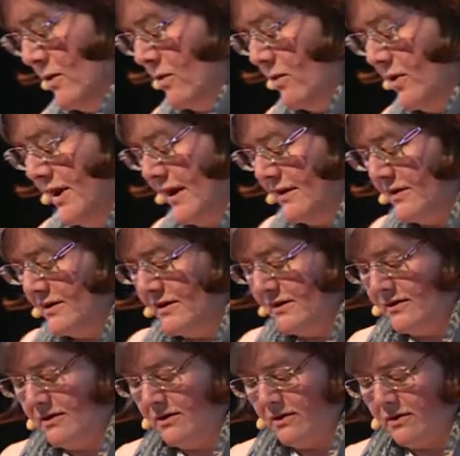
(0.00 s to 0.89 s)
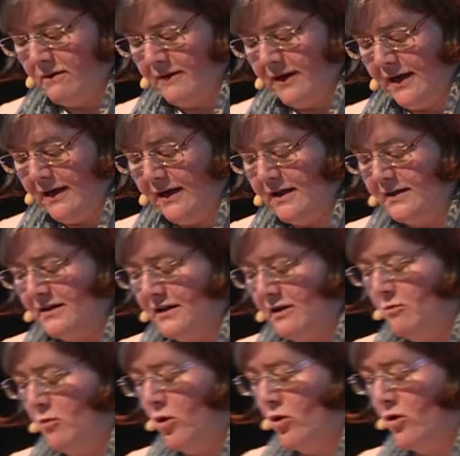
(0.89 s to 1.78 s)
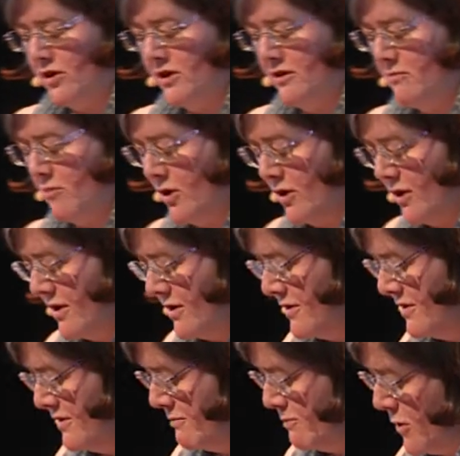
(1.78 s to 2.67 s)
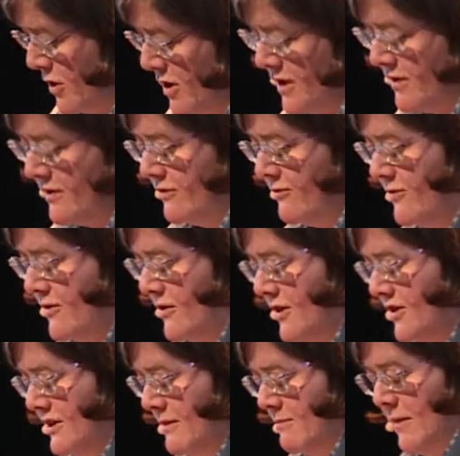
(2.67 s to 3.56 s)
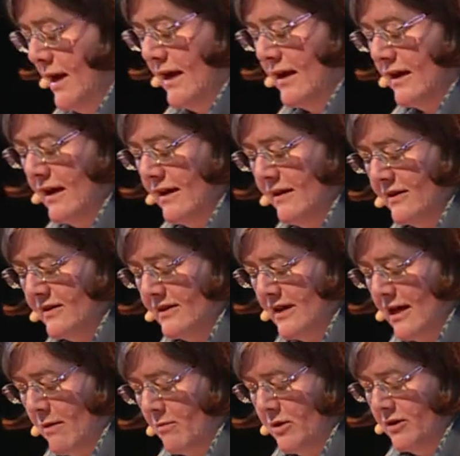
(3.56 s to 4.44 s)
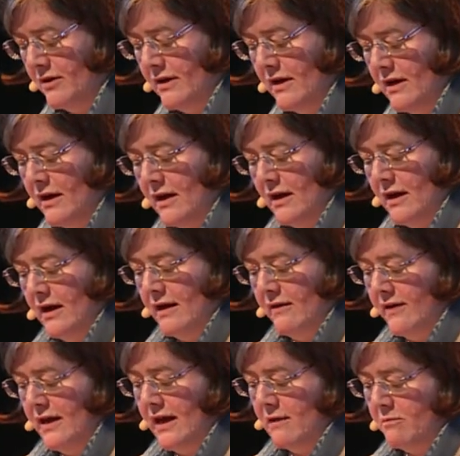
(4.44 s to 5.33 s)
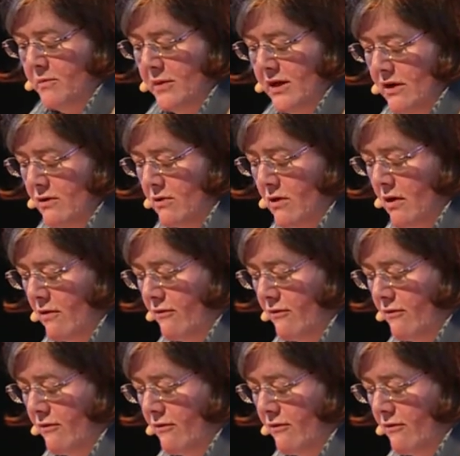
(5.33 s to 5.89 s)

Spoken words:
Audiences Norway is an important partner for us in making this happen, and the NPU